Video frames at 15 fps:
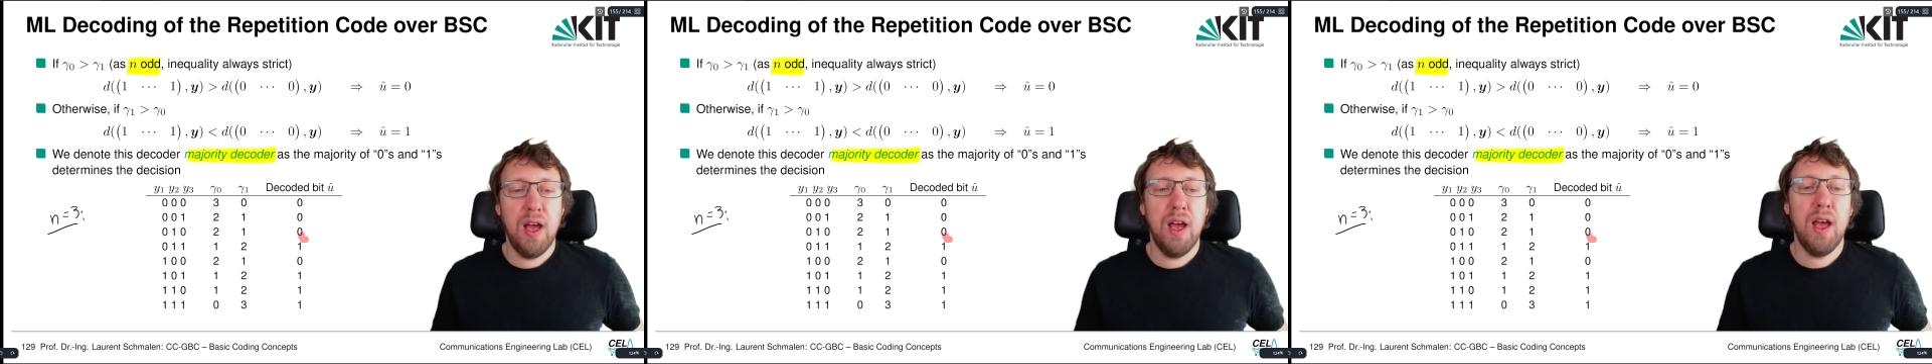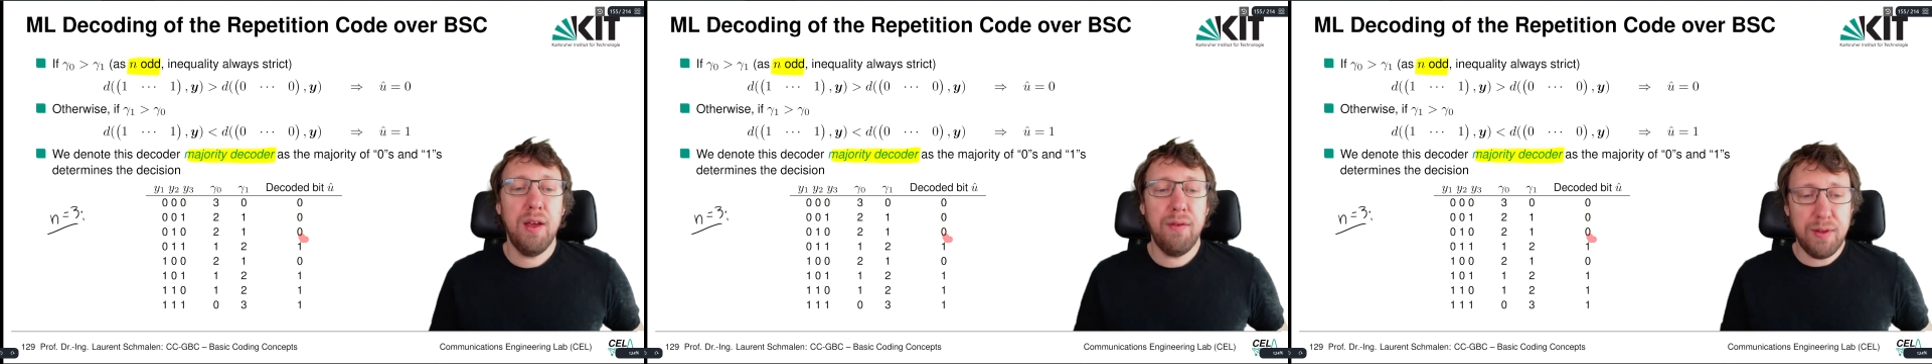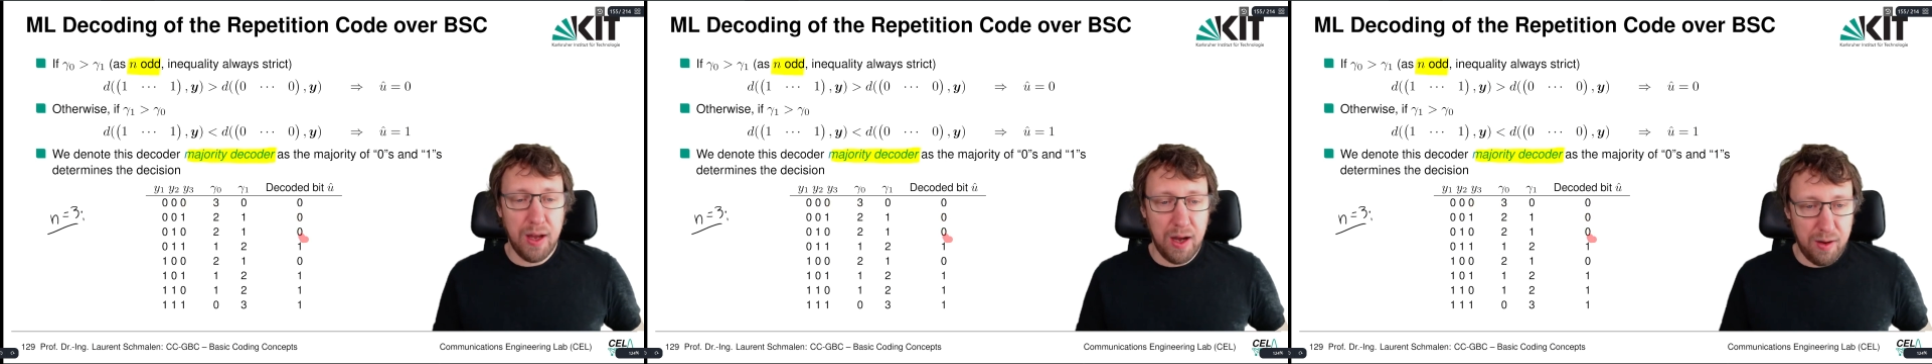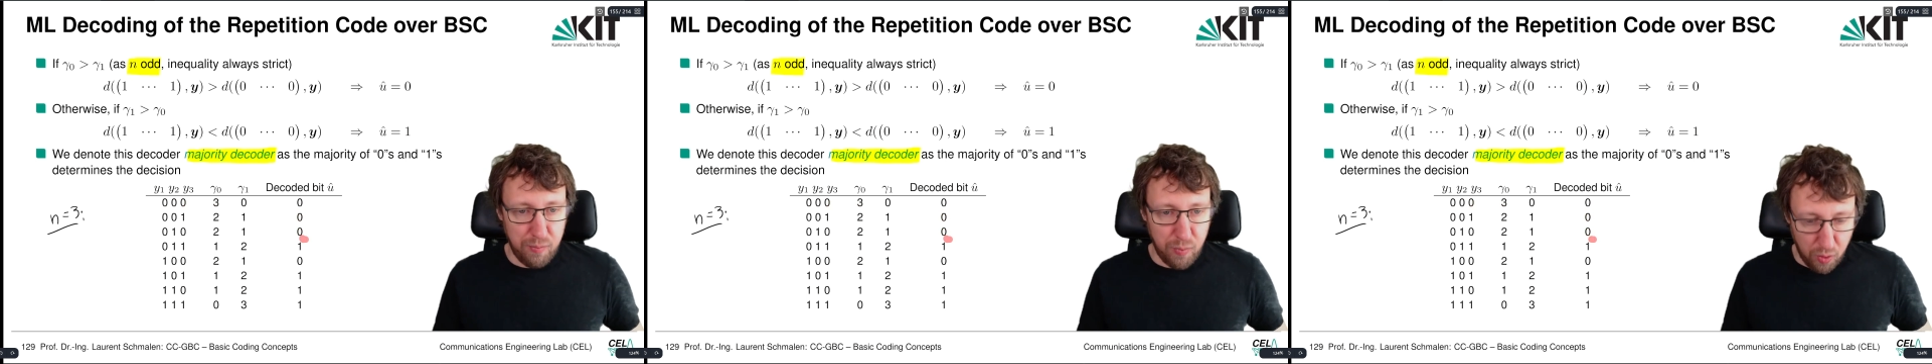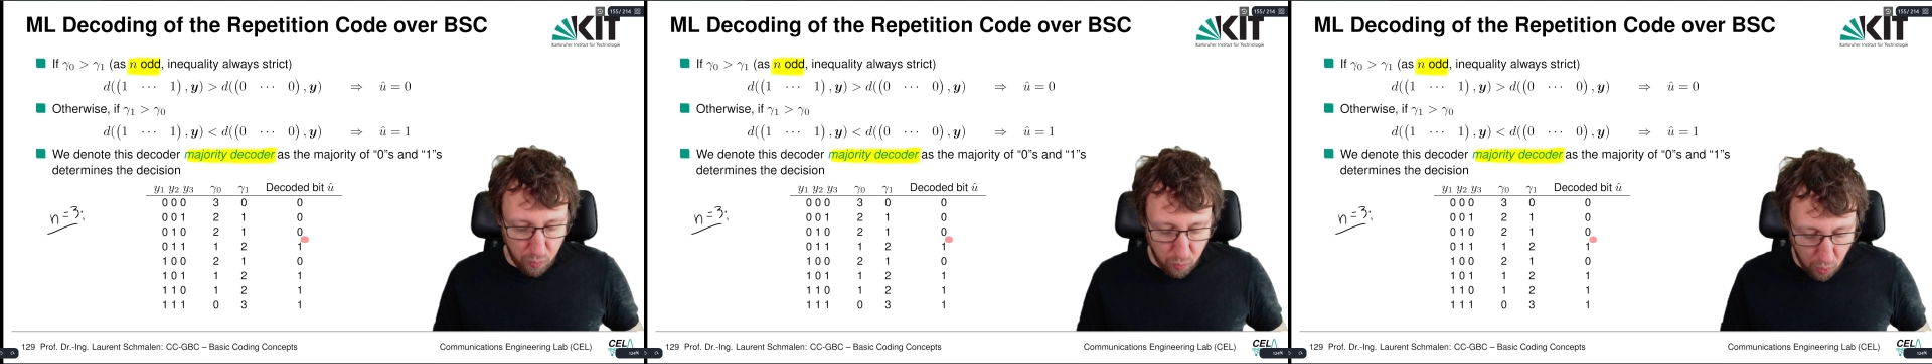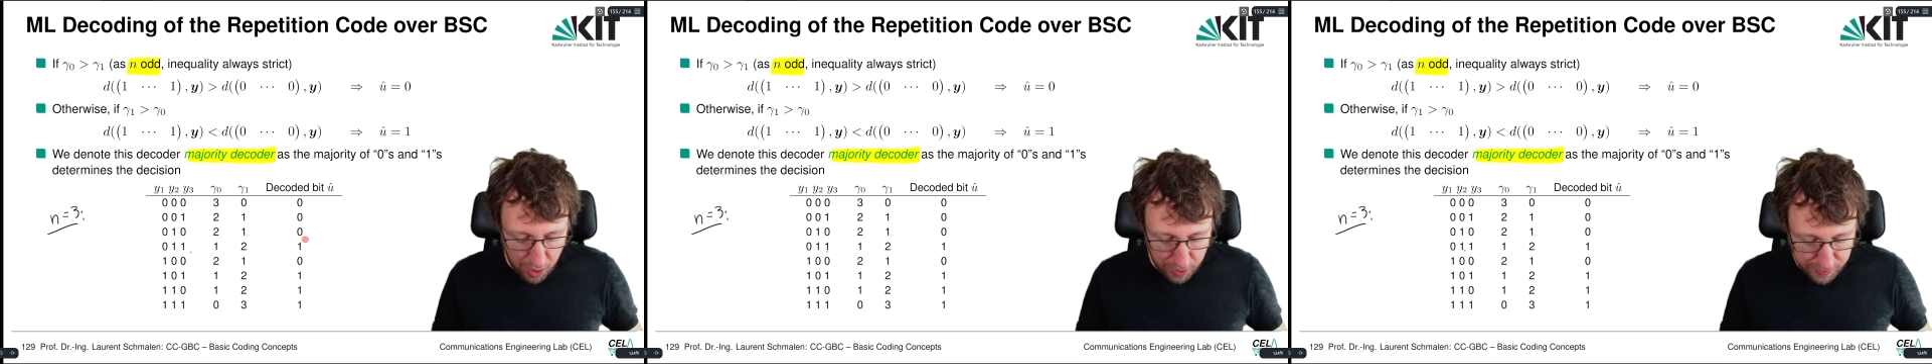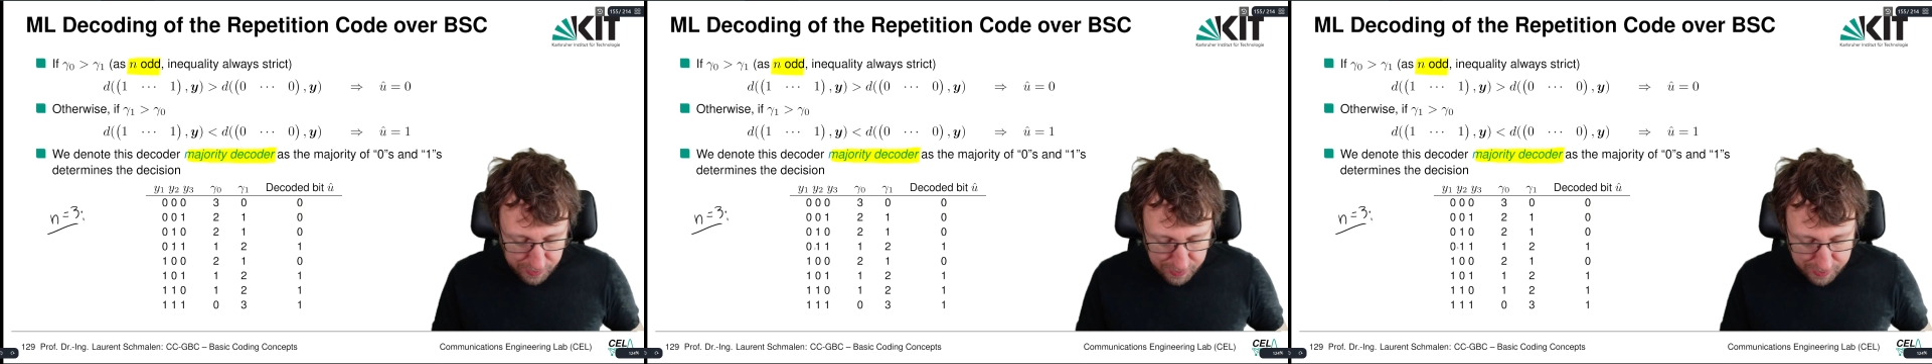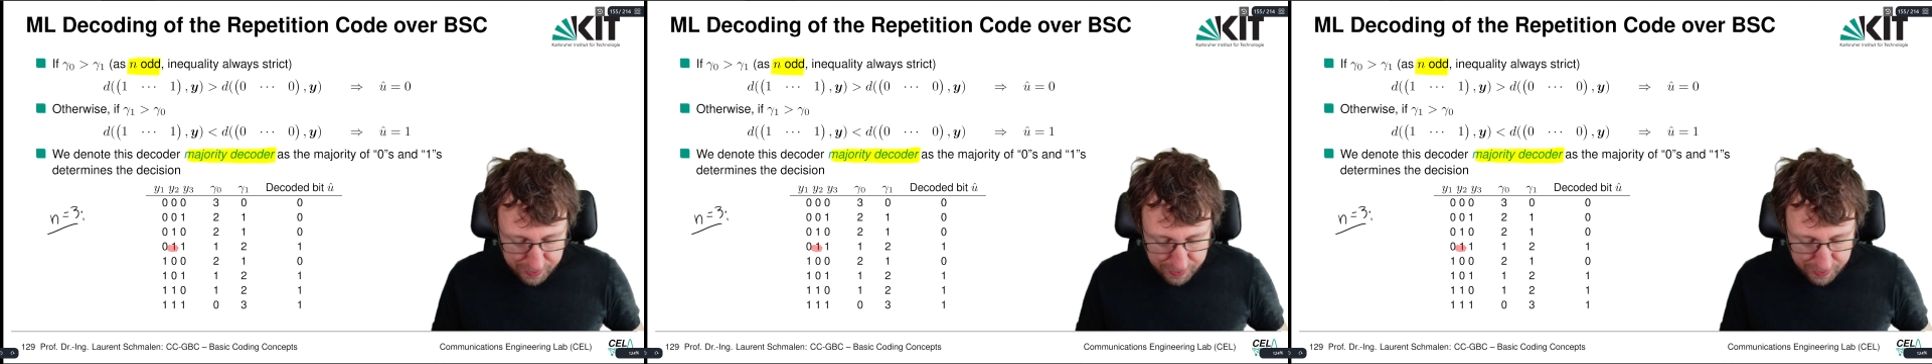If there are more ones